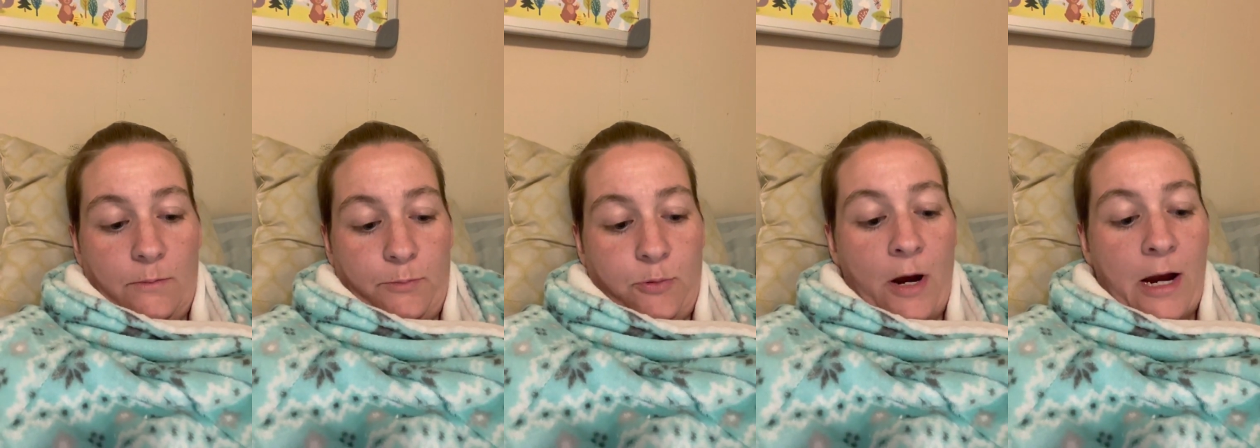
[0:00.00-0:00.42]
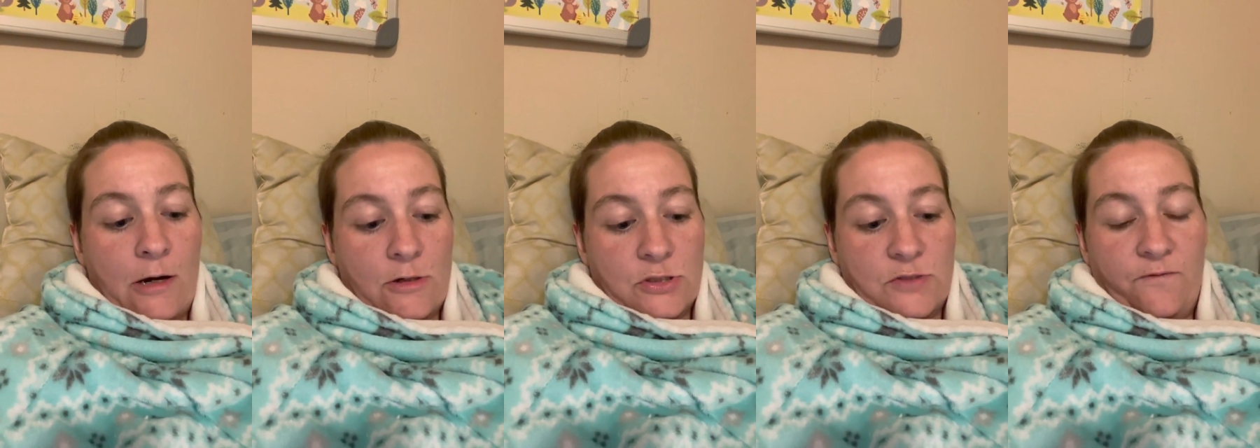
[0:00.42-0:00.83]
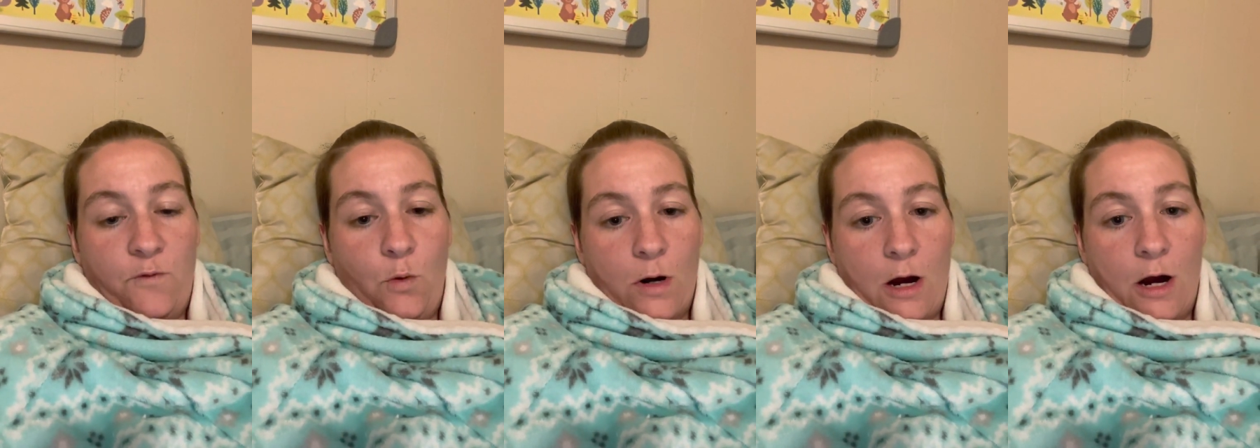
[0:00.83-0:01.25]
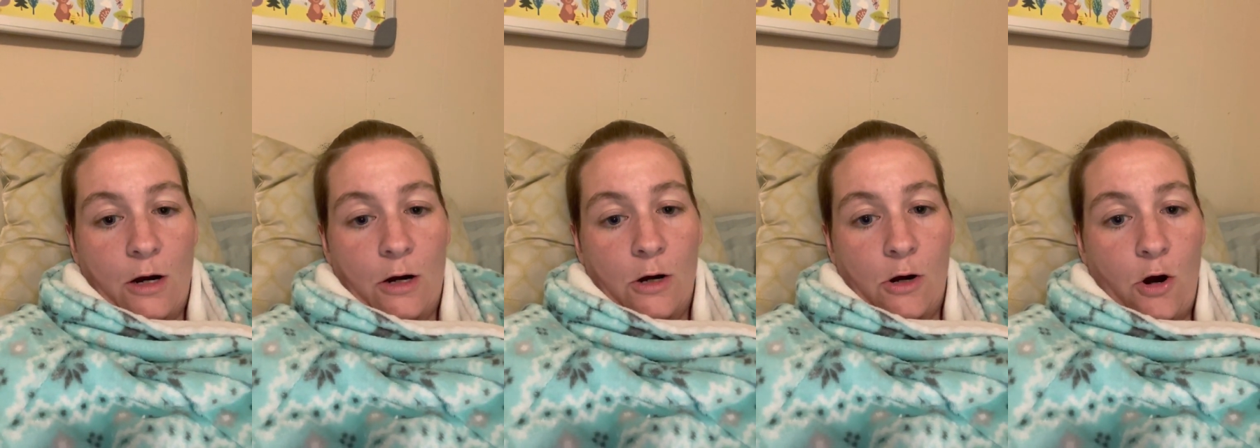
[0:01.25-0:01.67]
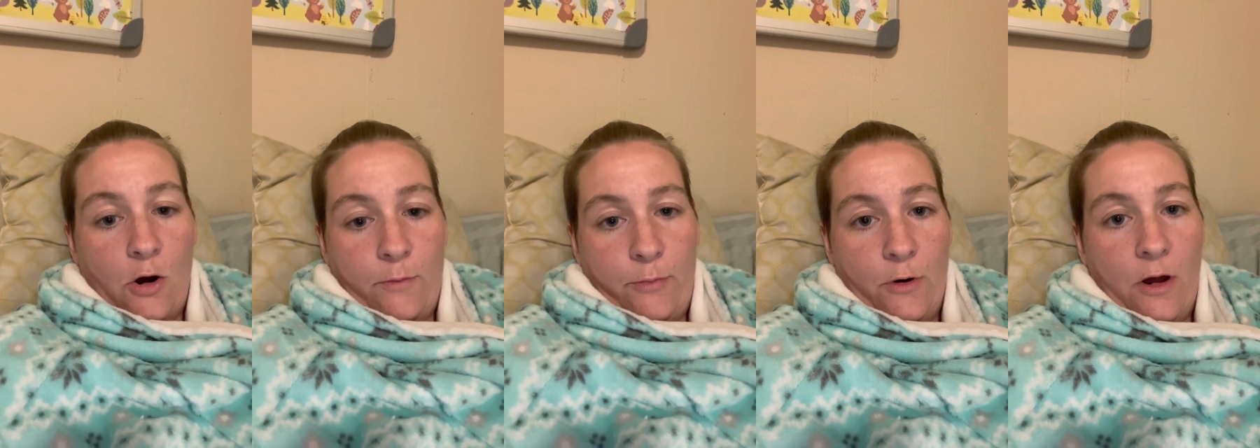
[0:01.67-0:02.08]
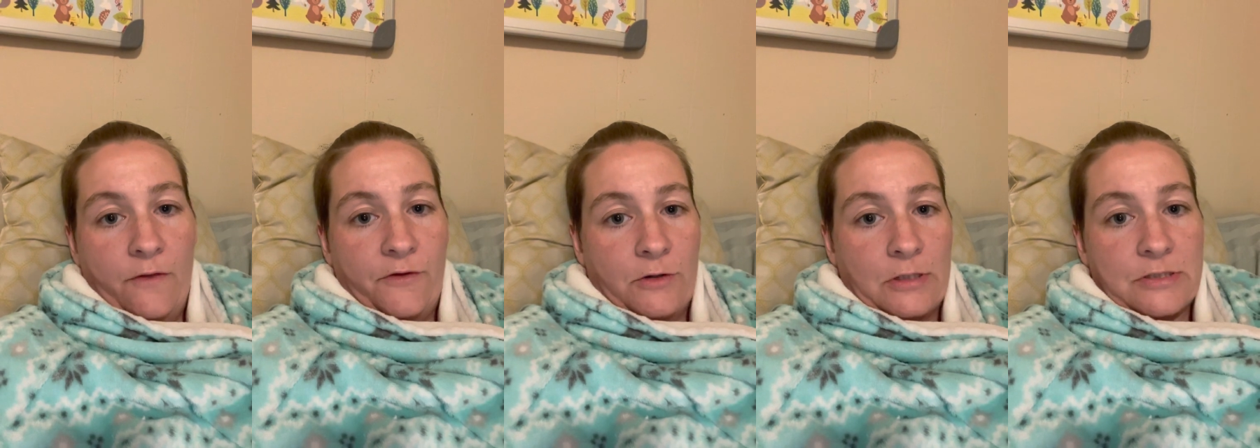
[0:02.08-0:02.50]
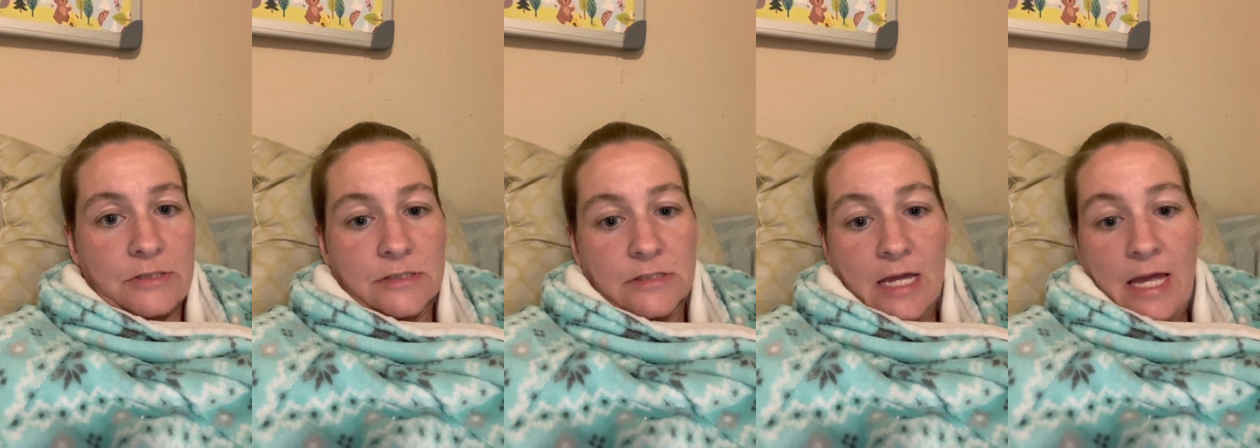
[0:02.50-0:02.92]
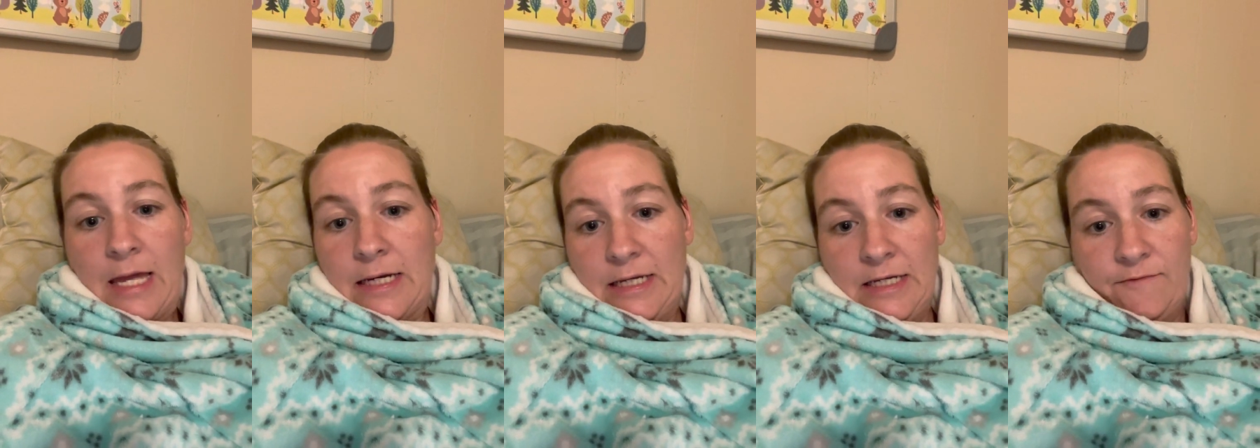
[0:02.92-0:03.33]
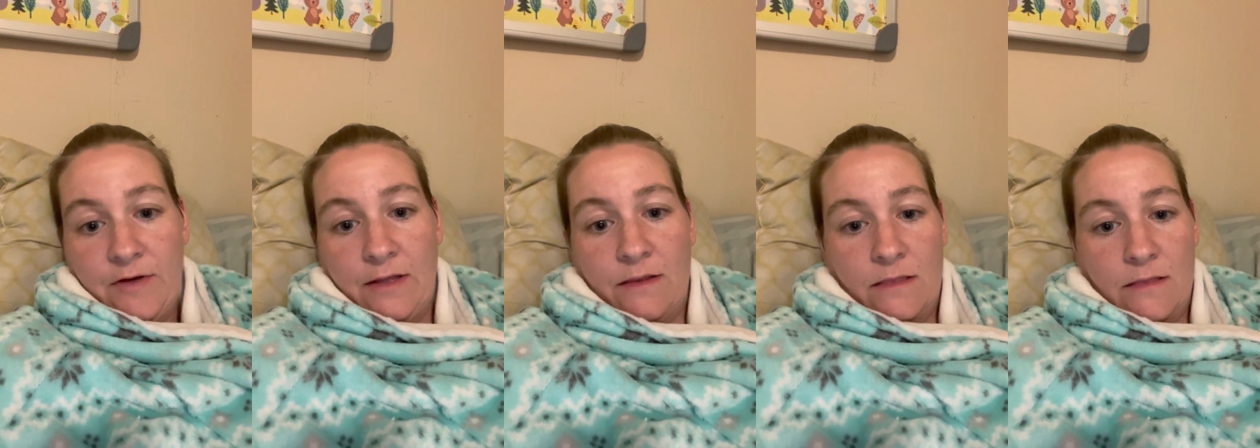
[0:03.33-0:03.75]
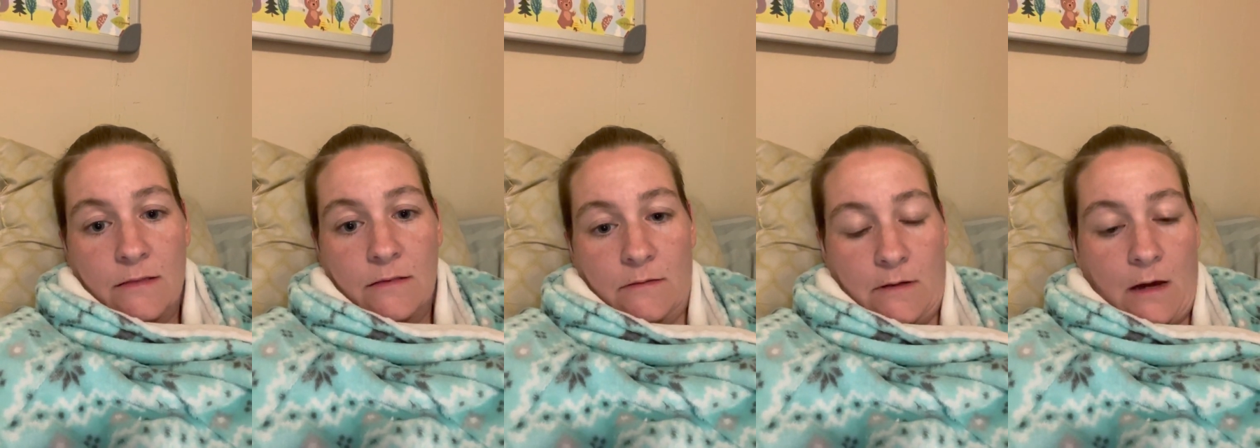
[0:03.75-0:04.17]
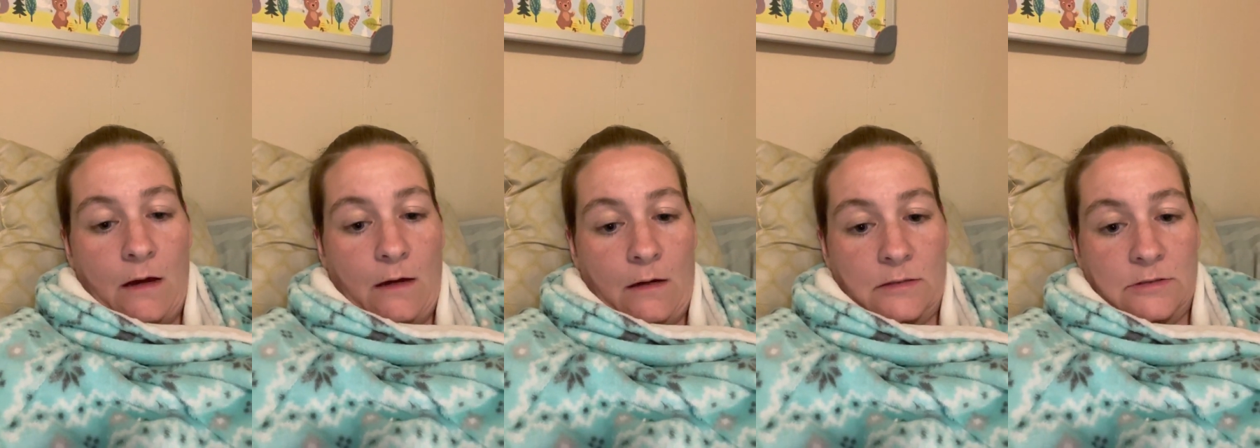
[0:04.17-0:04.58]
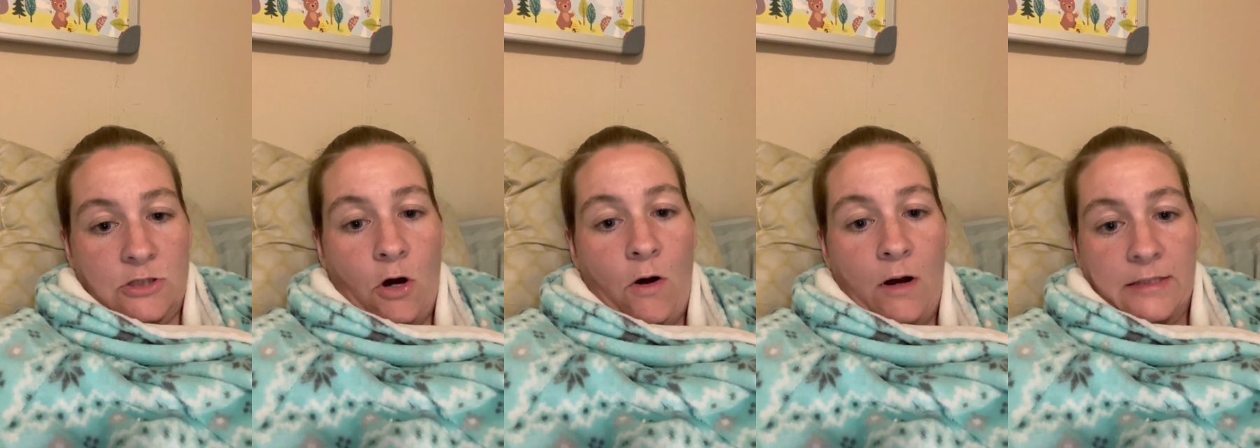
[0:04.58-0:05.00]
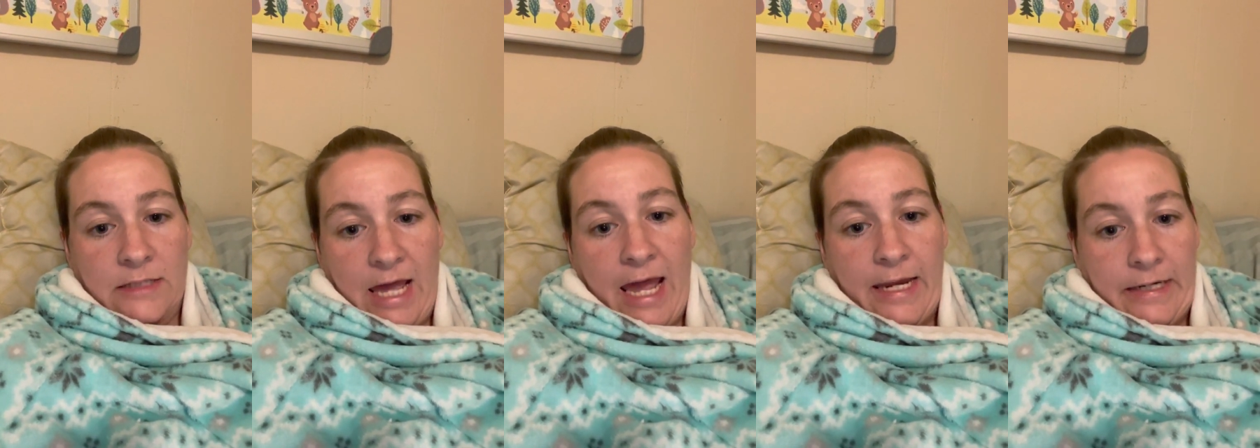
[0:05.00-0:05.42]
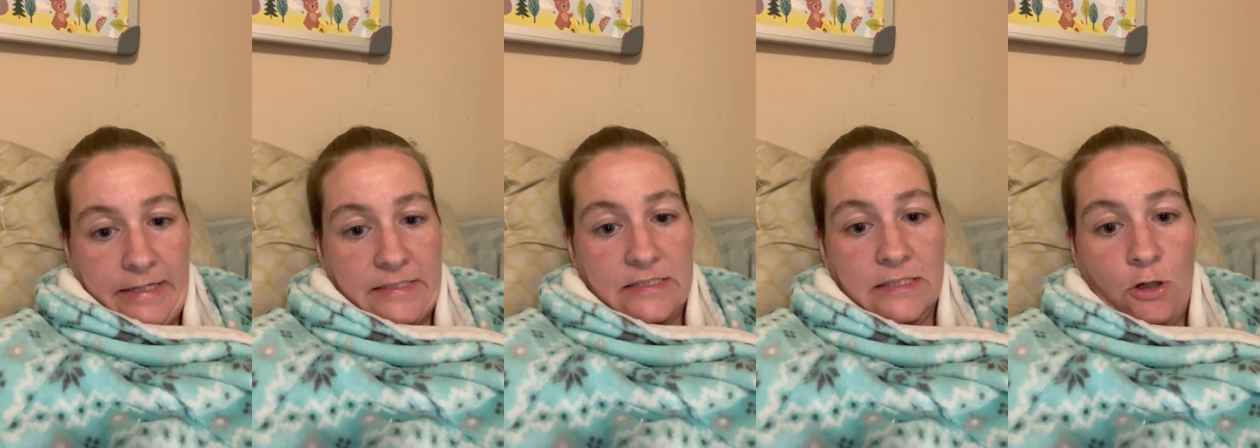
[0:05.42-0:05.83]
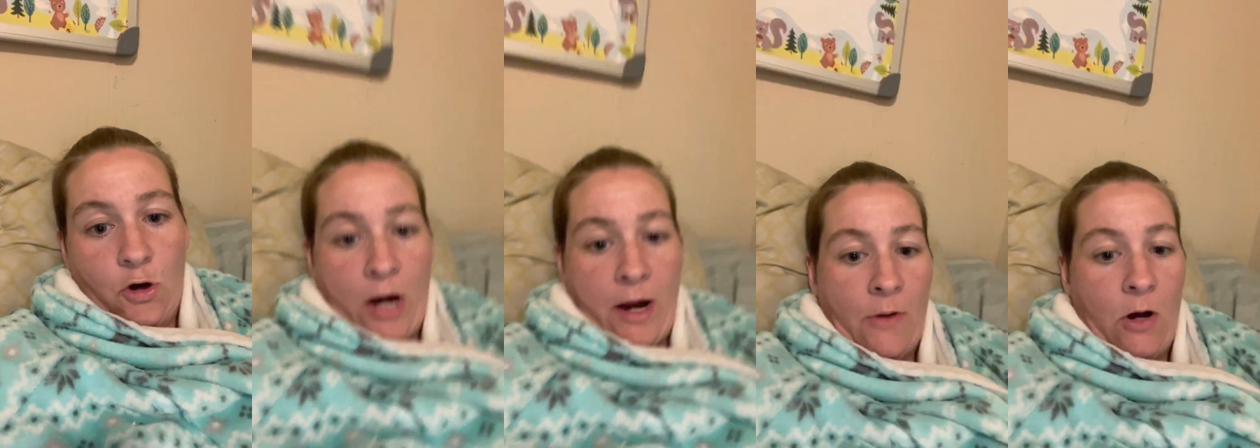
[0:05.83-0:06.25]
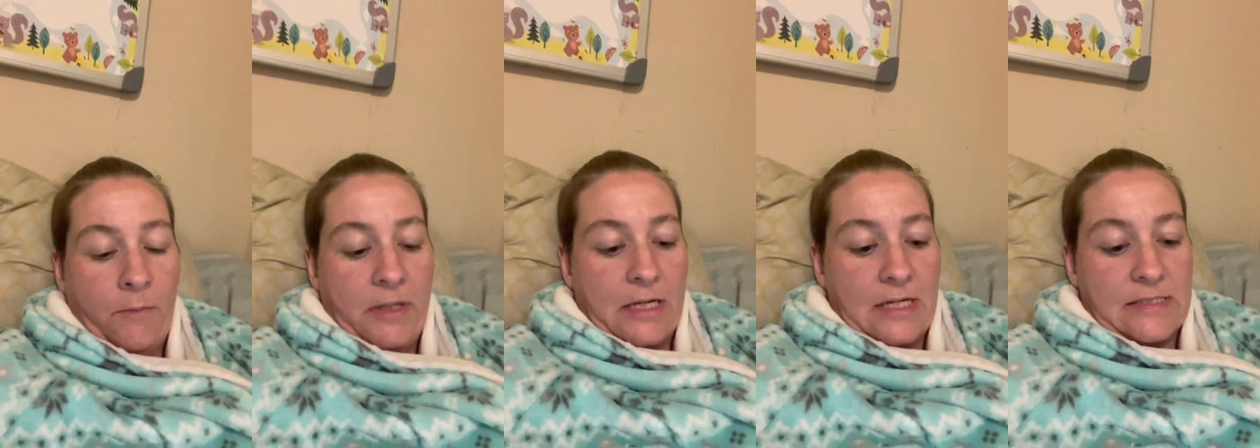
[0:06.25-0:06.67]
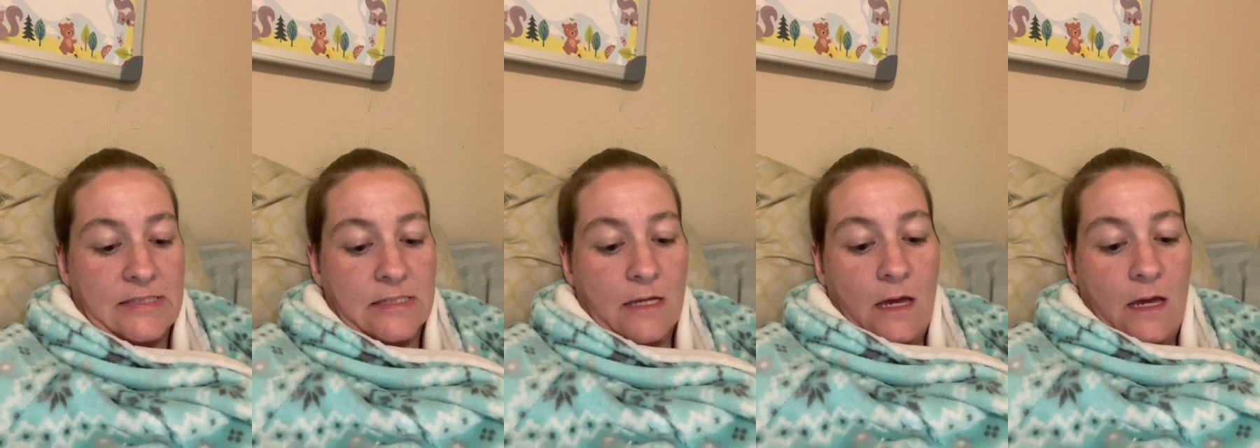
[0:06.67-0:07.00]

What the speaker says: prayers for her, her brothers, and even Dawn, Candace, and Grandma, because